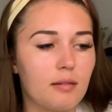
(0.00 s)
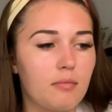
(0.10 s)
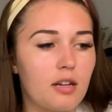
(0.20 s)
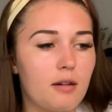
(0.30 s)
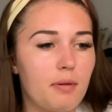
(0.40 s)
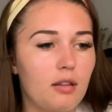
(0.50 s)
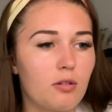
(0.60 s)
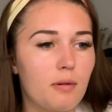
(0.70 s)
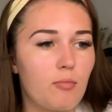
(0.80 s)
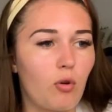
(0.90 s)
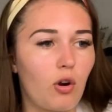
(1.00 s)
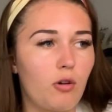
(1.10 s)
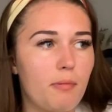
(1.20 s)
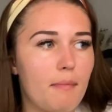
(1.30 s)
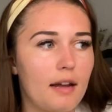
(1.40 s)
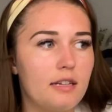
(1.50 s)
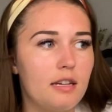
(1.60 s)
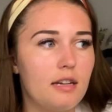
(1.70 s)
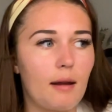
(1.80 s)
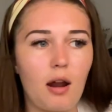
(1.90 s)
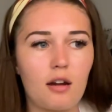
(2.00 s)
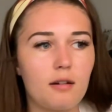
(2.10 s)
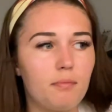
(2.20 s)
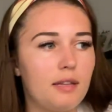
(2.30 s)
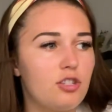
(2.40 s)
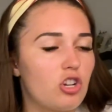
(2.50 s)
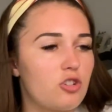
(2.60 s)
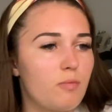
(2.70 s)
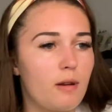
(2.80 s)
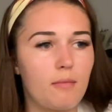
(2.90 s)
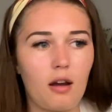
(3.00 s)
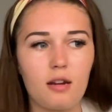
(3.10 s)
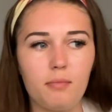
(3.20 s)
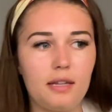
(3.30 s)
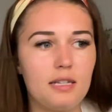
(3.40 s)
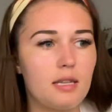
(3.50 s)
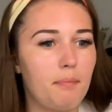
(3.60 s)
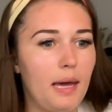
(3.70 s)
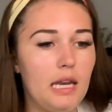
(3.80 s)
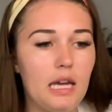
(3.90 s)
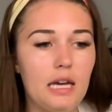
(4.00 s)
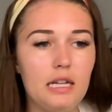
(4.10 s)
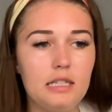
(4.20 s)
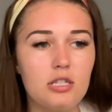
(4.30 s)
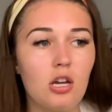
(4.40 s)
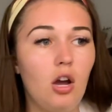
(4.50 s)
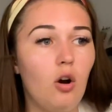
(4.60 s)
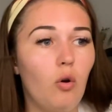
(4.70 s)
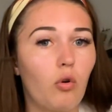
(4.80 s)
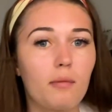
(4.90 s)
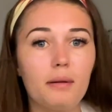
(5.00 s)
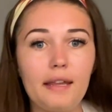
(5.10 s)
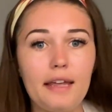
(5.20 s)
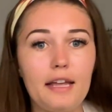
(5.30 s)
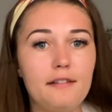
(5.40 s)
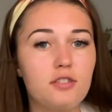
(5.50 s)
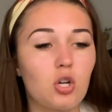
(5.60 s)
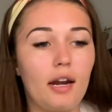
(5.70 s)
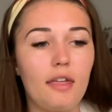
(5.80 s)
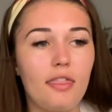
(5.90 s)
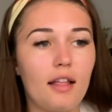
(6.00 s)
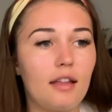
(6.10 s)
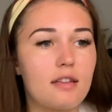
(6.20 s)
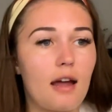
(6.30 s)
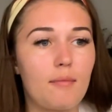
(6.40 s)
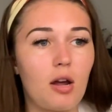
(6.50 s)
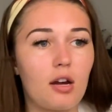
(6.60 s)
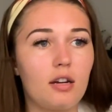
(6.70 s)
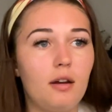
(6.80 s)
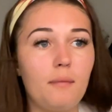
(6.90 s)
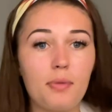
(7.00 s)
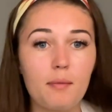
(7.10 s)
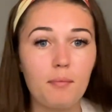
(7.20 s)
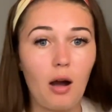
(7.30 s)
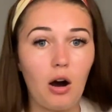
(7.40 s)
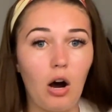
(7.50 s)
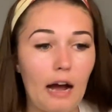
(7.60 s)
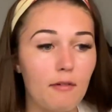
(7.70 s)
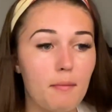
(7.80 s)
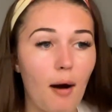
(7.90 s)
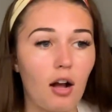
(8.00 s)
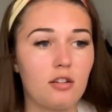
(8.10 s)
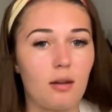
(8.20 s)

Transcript: I'm going to be a little bit more open-minded. I'm not going to place judgment. I'm not going to place opinions or beliefs or anything like that. I'm not going to have a box.